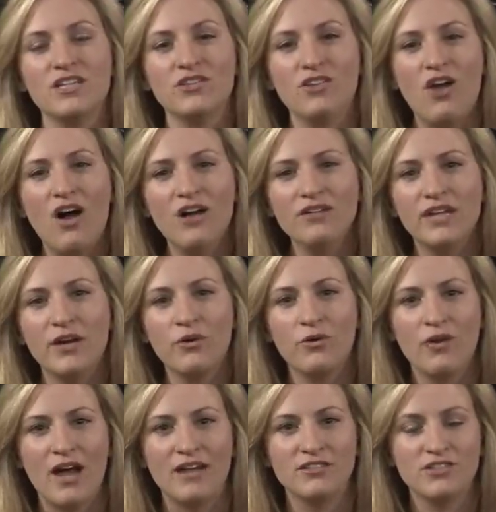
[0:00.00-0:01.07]
in long, narrow
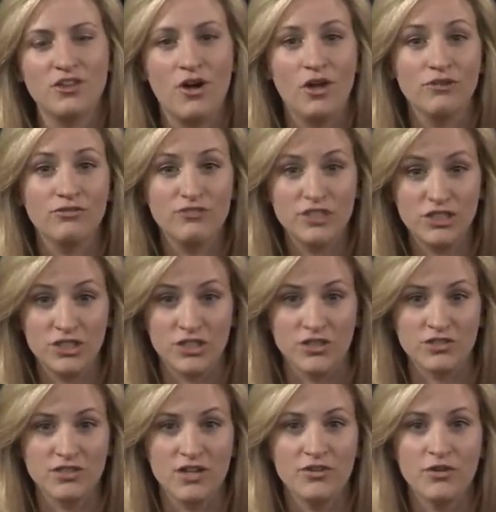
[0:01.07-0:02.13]
cracks called
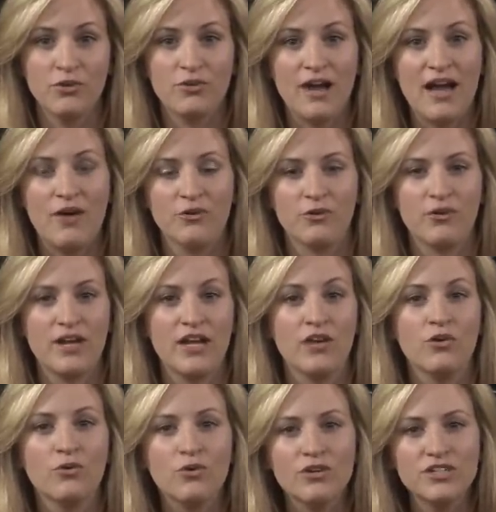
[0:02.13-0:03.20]
fissures on the ground,
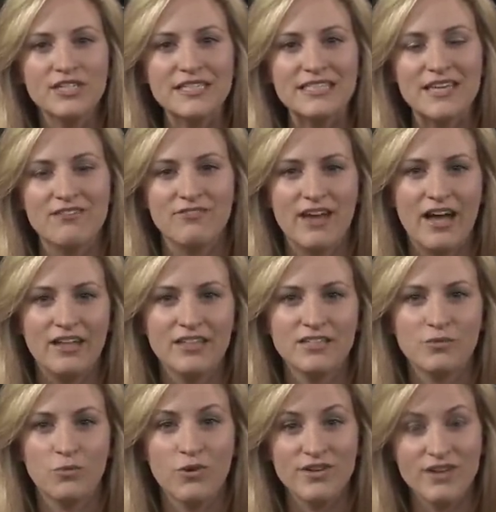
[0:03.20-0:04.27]
creating gorges and
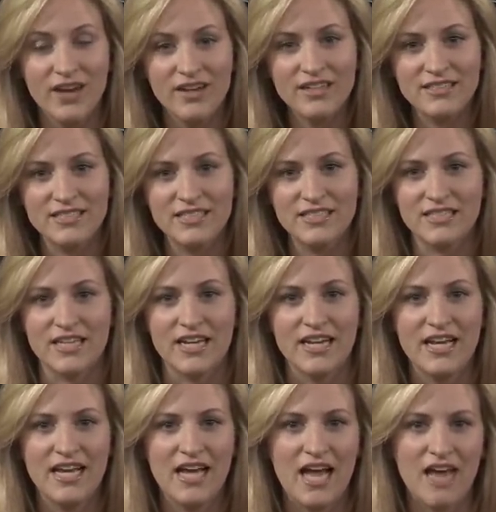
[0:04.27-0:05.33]
valleys where none existed,
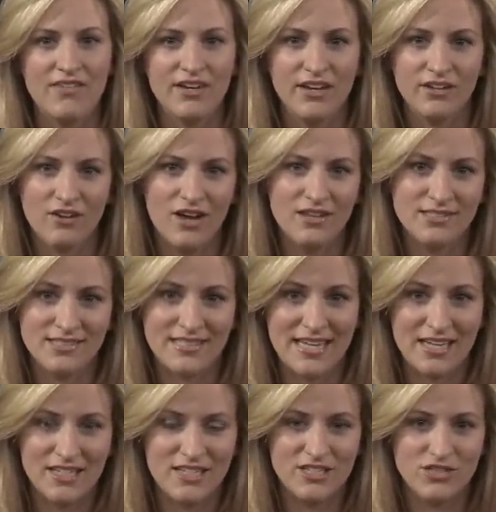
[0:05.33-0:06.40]
and they can cause
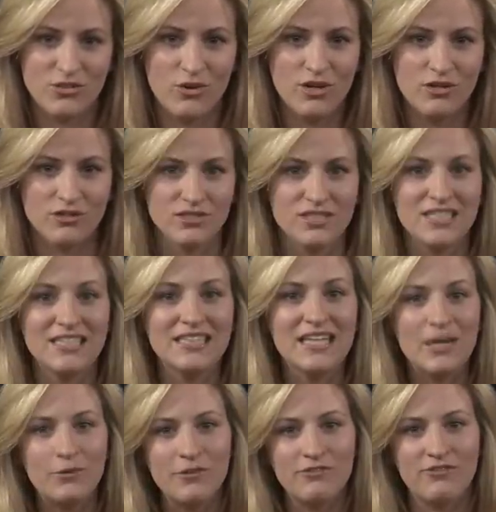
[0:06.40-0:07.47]
sandy soils to
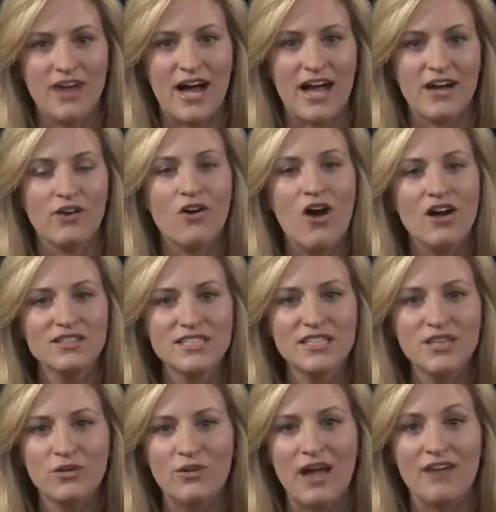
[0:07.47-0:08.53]
liquefy, causing
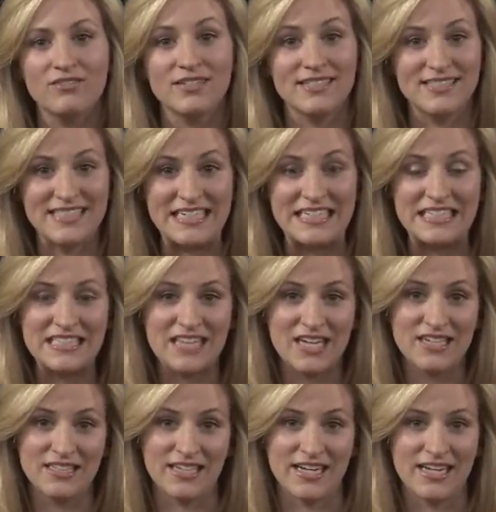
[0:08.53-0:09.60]
the ground to sink
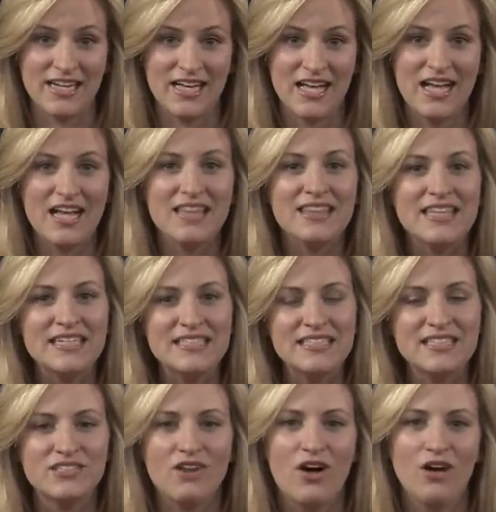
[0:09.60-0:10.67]
suddenly. This
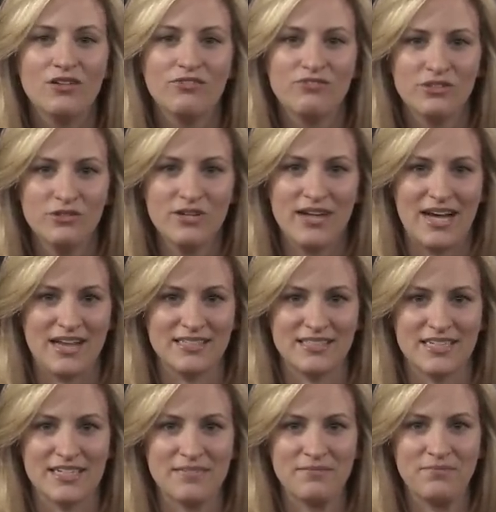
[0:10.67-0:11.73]
is called
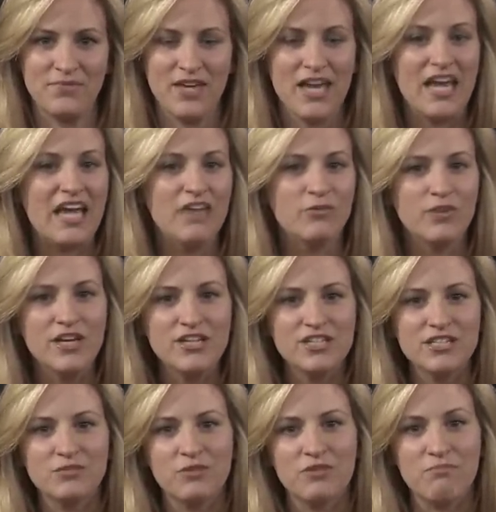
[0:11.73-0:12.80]
fluidizing. In
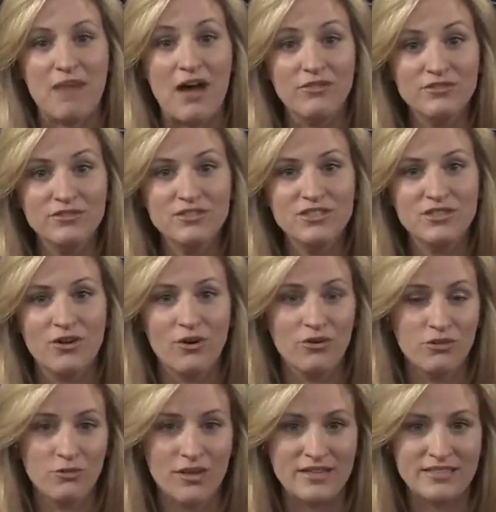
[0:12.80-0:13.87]
regions with mountains,
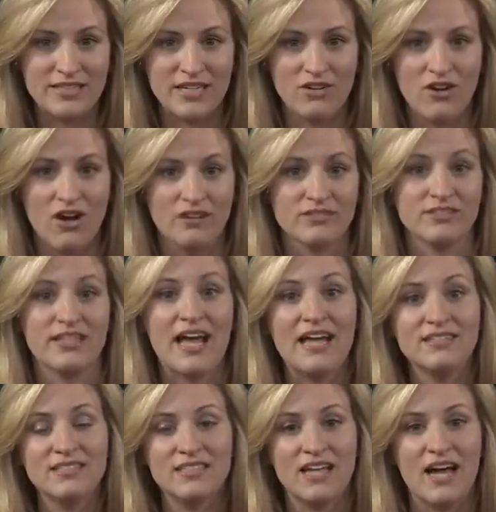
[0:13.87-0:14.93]
earthquakes can cause
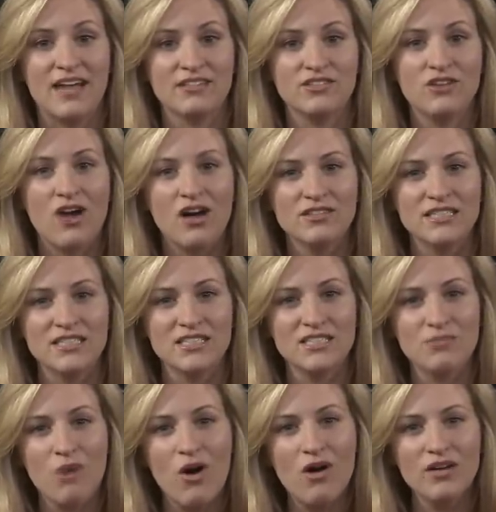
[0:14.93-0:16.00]
landslides, causing
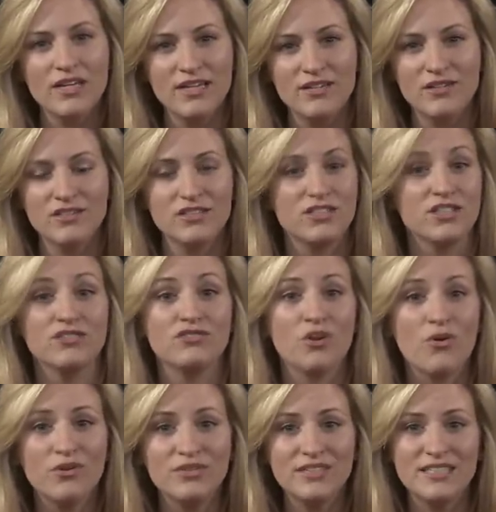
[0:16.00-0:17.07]
small hills to
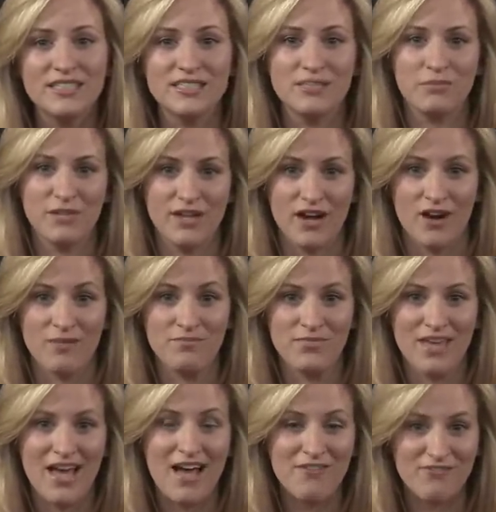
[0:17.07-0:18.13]
totally disappear.
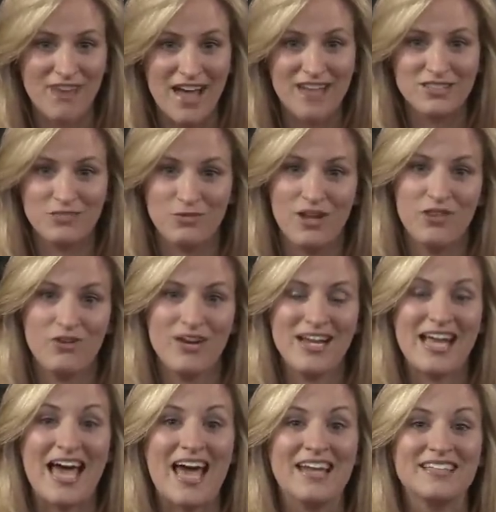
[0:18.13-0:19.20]
Fast
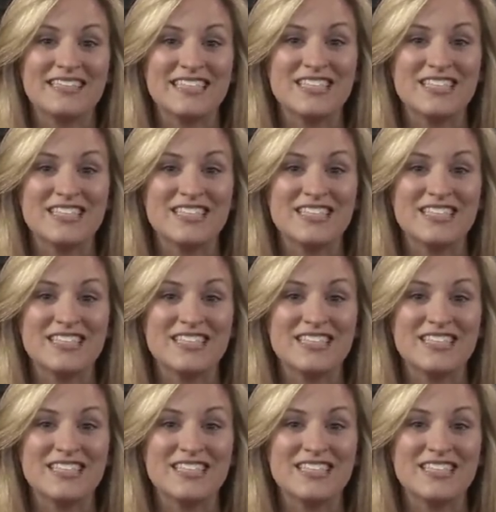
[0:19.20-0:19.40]
weathering at its